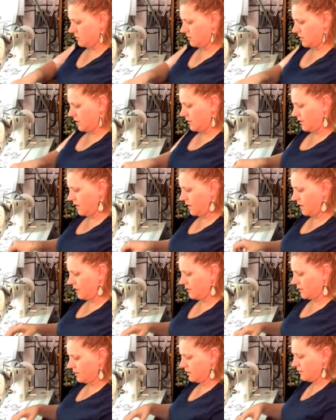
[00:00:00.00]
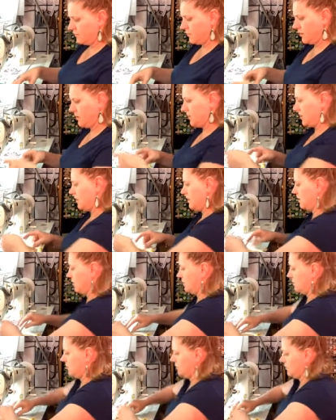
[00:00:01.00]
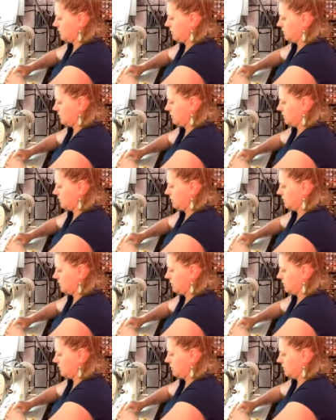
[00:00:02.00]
I think I did put that on.